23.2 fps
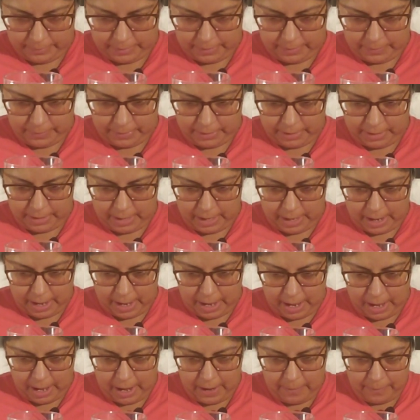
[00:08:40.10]
I'm going to
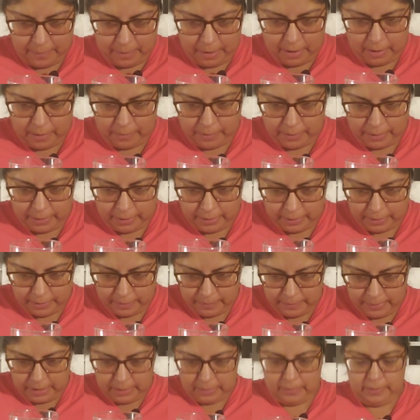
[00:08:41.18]
eyeball where the
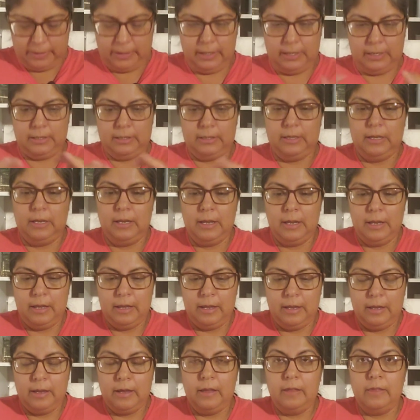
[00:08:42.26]
middle is.
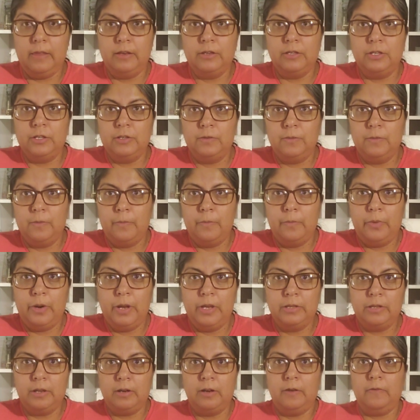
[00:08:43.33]
And then just
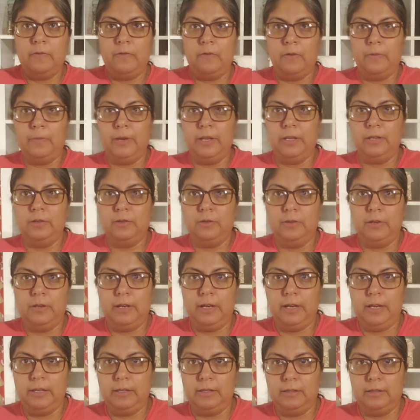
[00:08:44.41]
press on it firmly. So, you
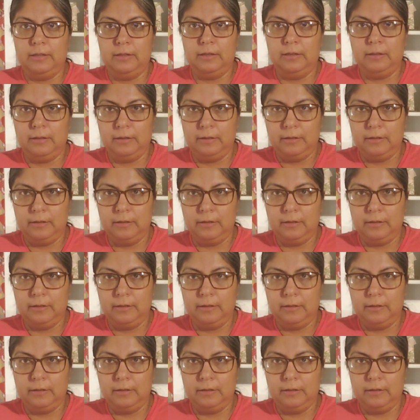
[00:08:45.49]
guys,